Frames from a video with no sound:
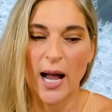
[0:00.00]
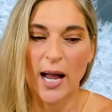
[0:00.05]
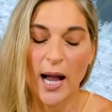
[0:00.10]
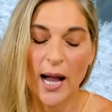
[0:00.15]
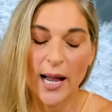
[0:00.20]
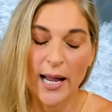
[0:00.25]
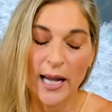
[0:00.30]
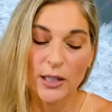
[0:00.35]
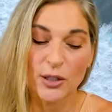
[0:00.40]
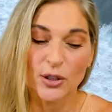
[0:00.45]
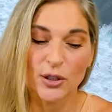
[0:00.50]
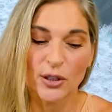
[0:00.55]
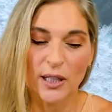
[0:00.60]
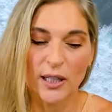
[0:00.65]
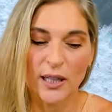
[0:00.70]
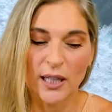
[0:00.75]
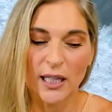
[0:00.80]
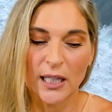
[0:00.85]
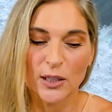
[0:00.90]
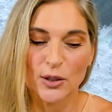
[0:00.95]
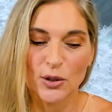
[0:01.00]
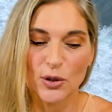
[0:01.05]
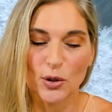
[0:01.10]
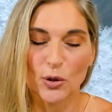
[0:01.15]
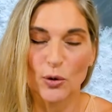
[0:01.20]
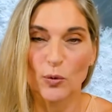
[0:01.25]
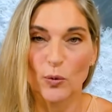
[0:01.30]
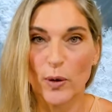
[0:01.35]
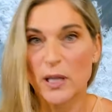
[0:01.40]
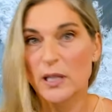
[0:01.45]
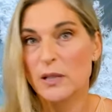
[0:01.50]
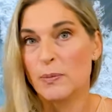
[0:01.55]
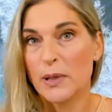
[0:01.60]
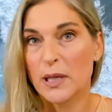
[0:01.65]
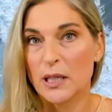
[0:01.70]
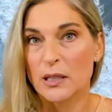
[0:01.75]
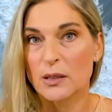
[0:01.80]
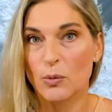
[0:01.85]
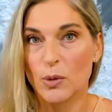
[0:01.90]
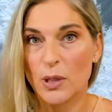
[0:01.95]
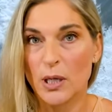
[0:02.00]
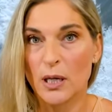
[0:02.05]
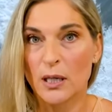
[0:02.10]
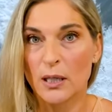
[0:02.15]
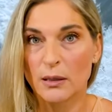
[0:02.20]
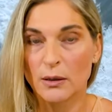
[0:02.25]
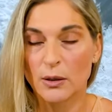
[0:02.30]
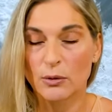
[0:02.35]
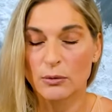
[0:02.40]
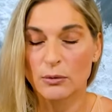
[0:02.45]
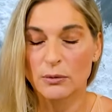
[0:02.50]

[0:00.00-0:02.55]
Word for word: I actually think in certain ways because we are